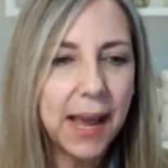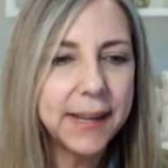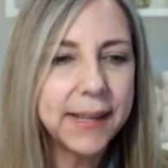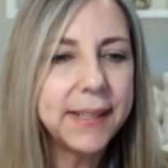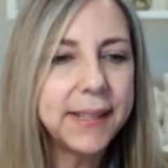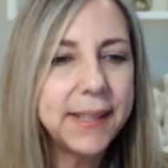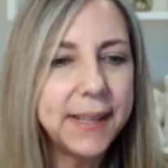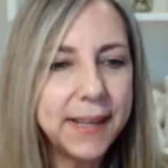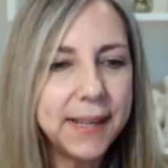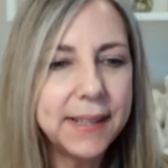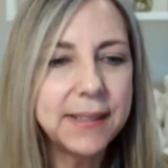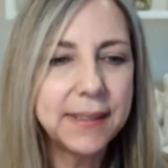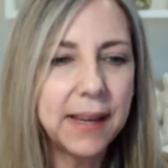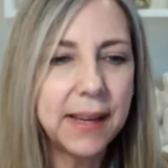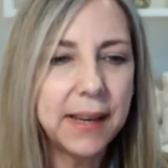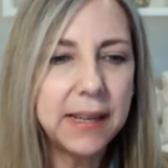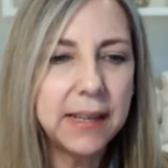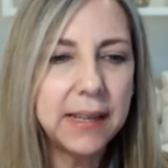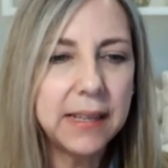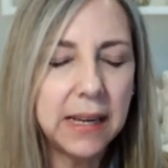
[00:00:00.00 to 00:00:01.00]
it is
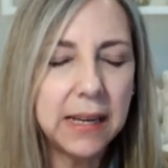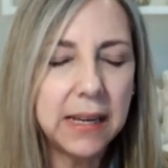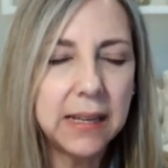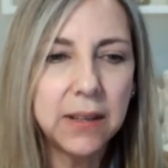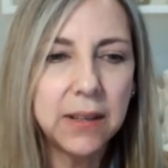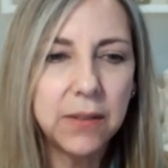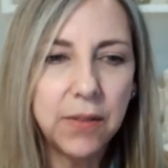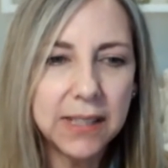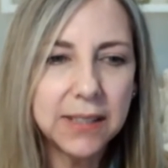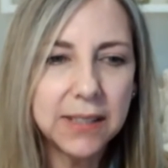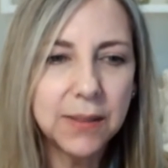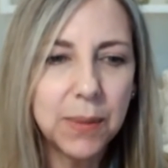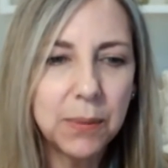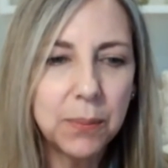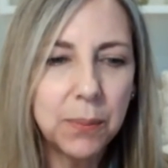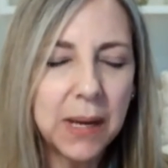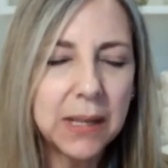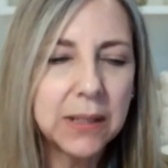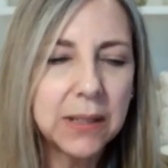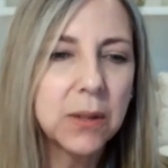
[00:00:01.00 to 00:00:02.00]
an
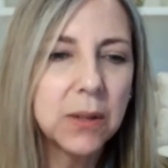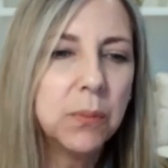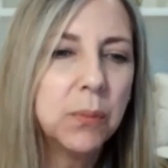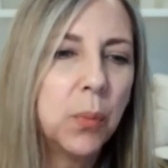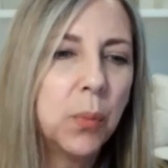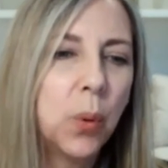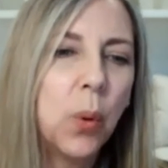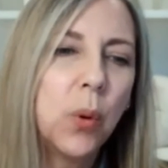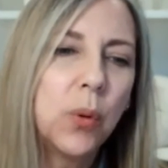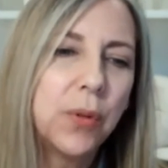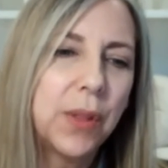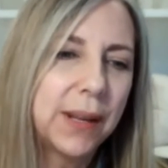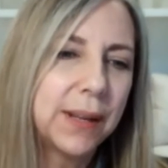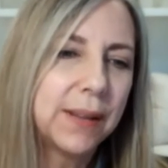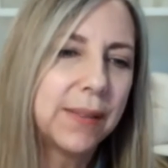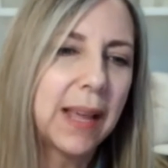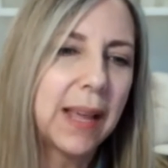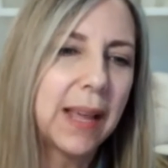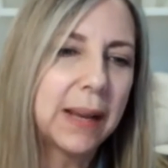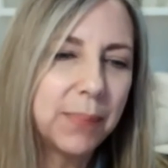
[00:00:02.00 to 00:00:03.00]
investment metal more
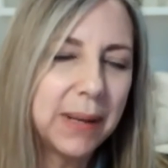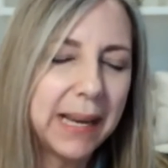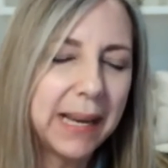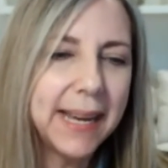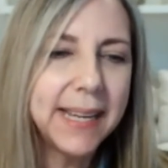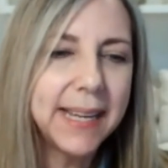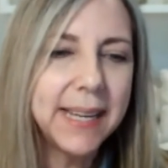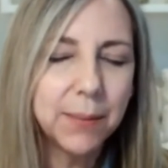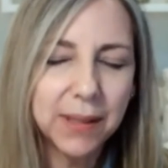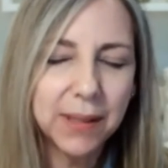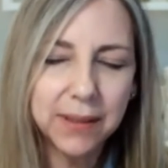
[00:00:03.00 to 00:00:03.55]
than palladium,